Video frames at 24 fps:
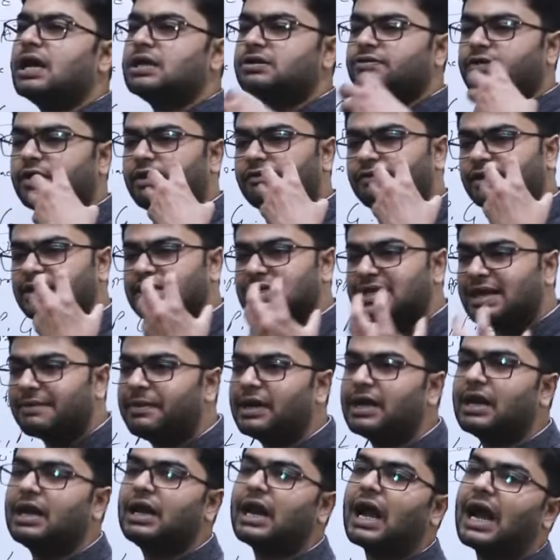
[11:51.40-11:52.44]
is one of the
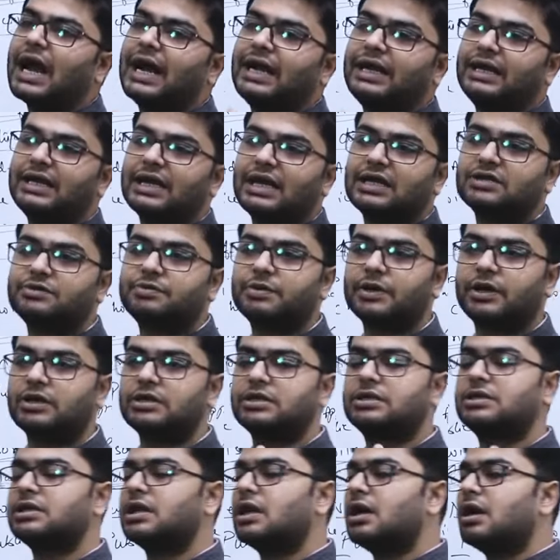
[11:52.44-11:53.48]
seminal ideas,
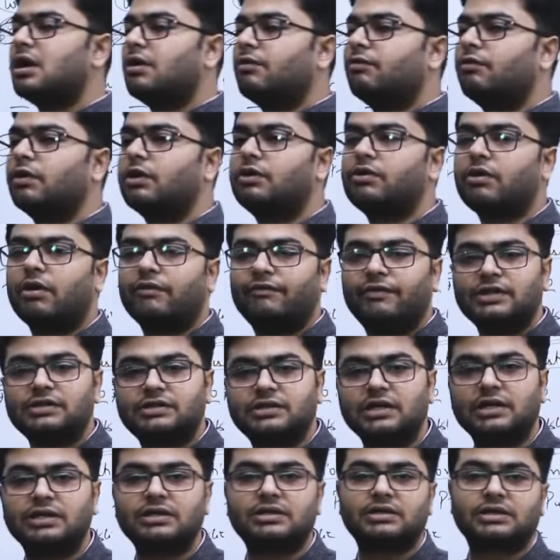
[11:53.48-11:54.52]
because Woodrow
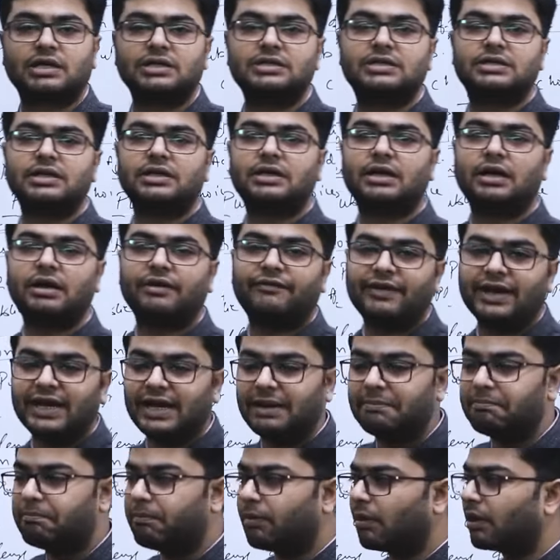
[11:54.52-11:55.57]
Wilson is considered a
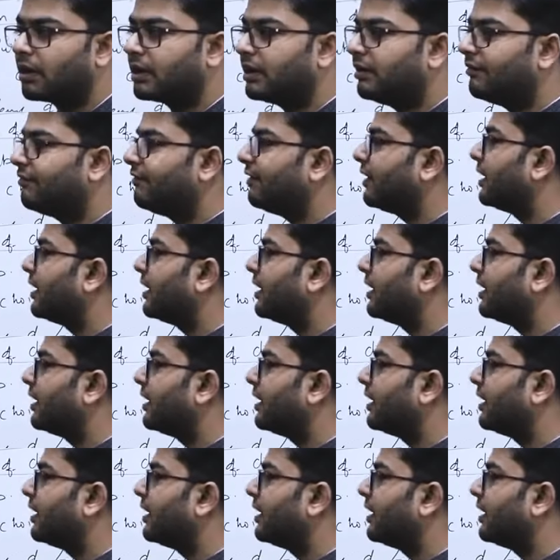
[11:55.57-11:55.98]
very important